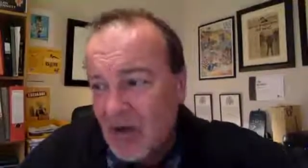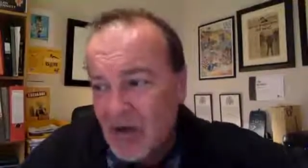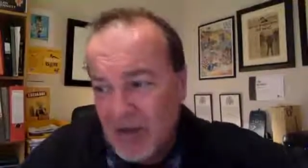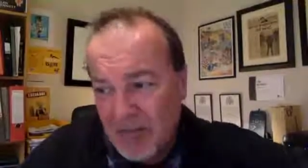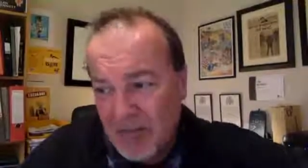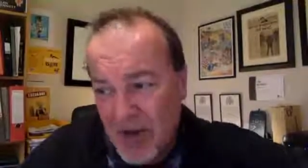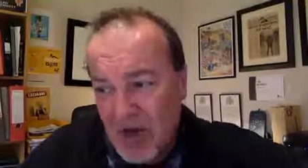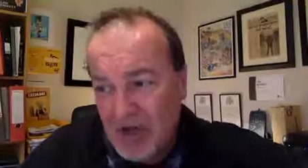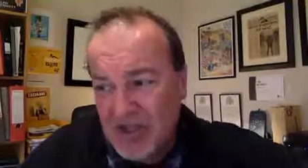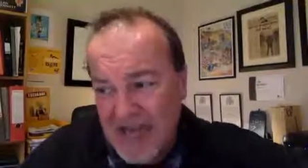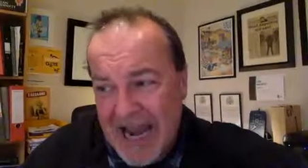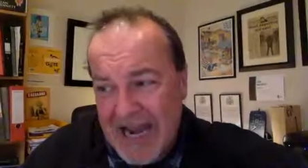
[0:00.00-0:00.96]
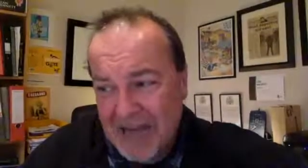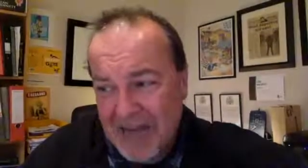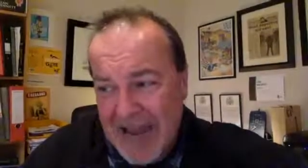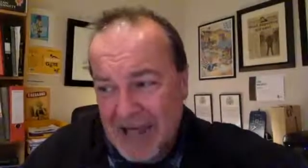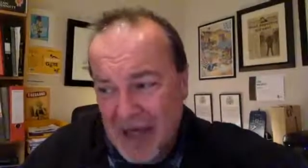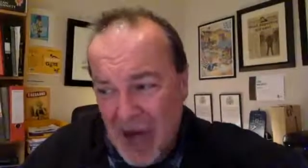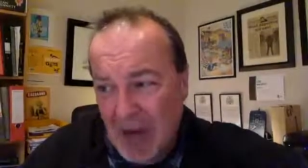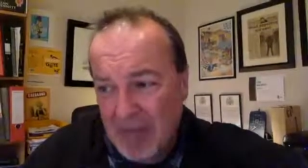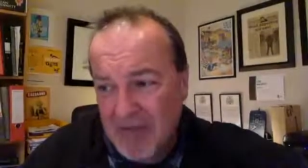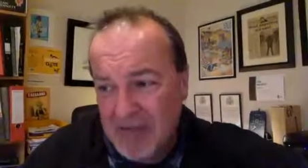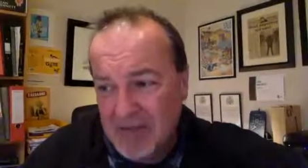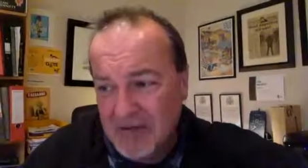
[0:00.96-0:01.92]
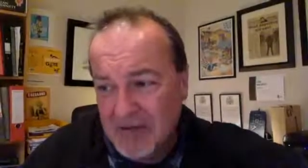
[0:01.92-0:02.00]
on the brown shag pile
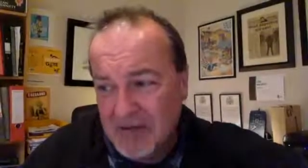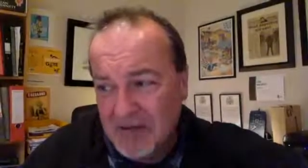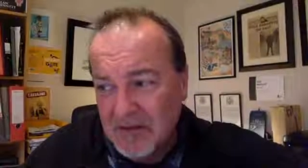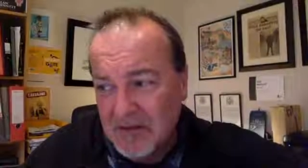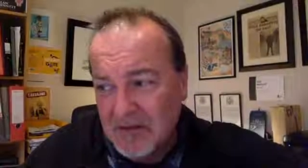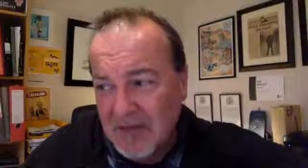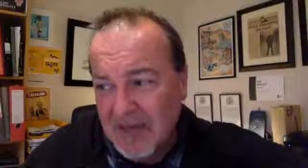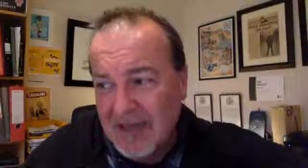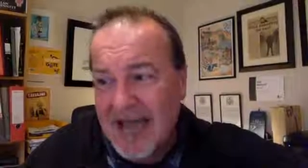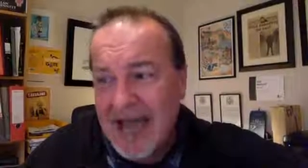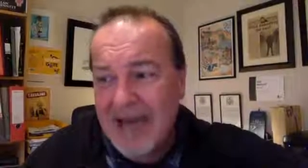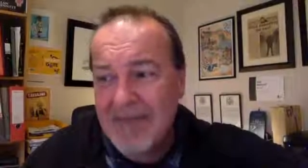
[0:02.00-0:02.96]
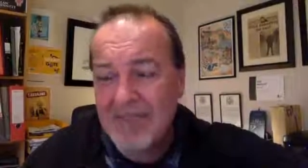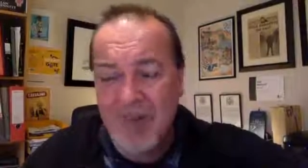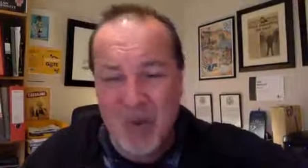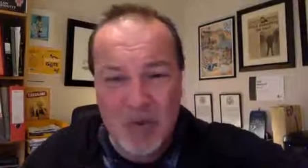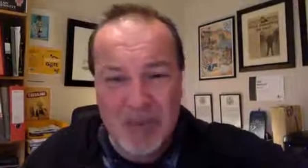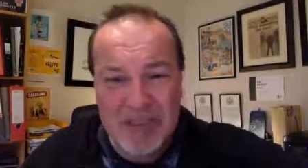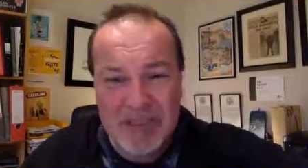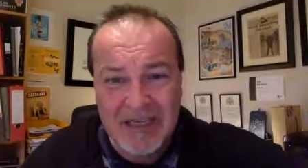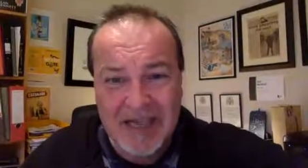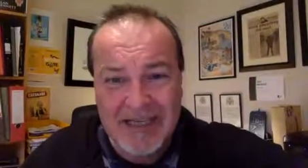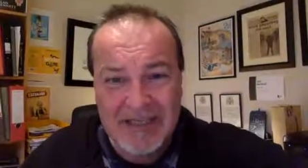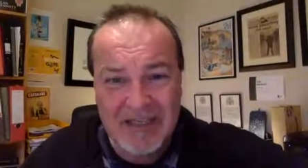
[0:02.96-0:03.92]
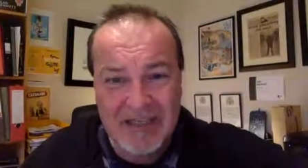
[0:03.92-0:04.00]
carpet, and I boked
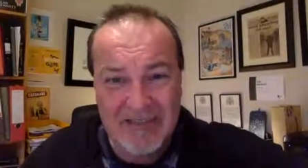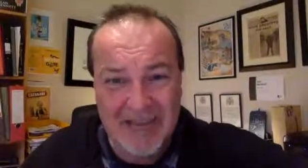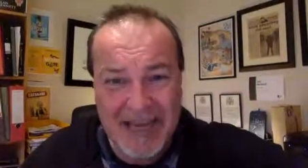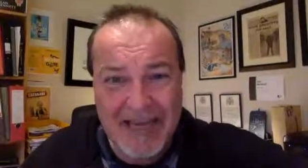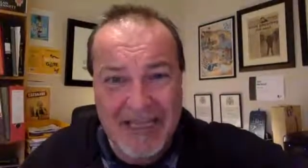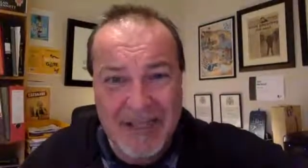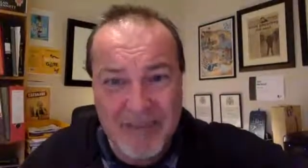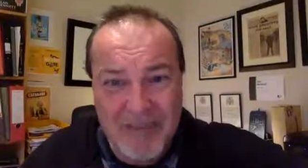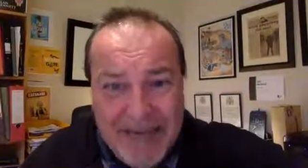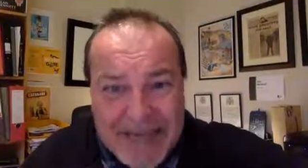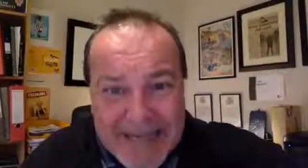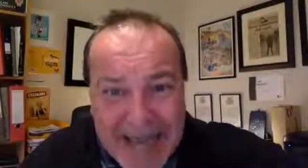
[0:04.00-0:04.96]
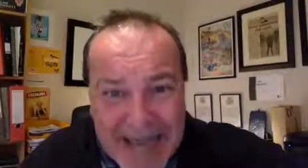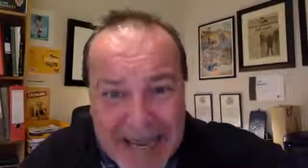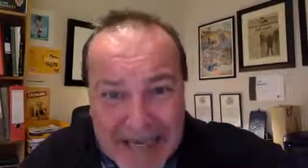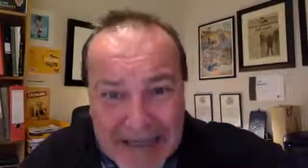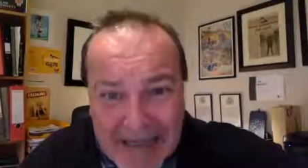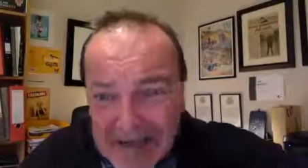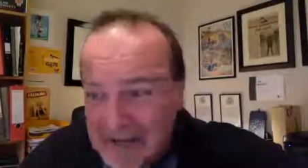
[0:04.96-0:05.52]
into the beige bidet.